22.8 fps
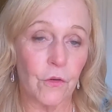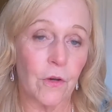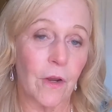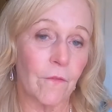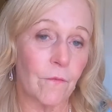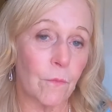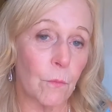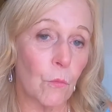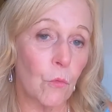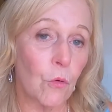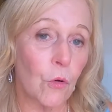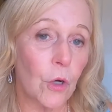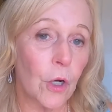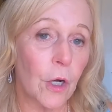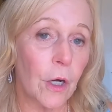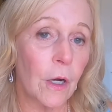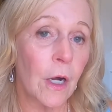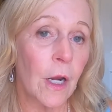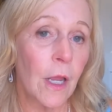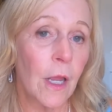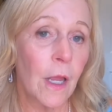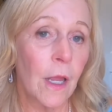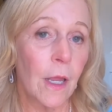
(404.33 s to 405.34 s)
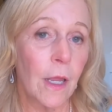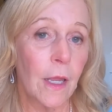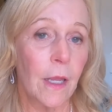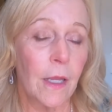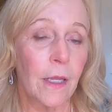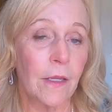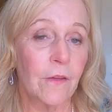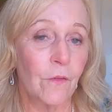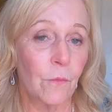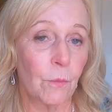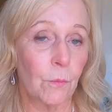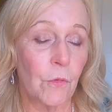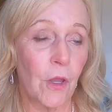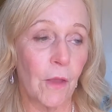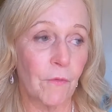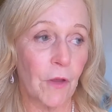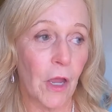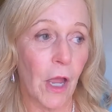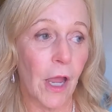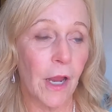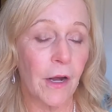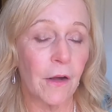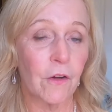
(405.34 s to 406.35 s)
You have
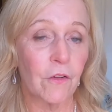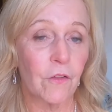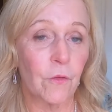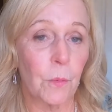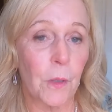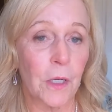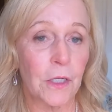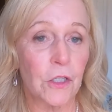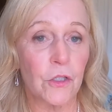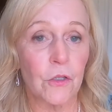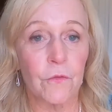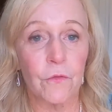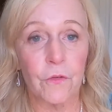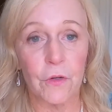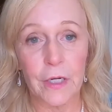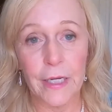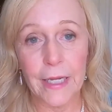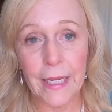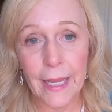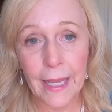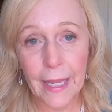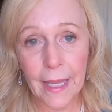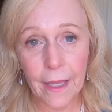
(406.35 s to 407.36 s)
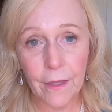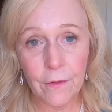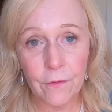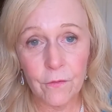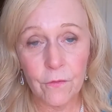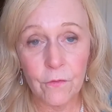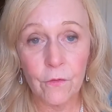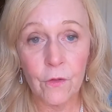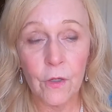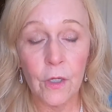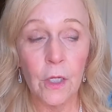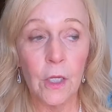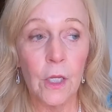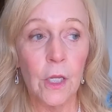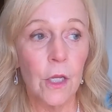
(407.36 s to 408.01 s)
a higher expenditure for gas.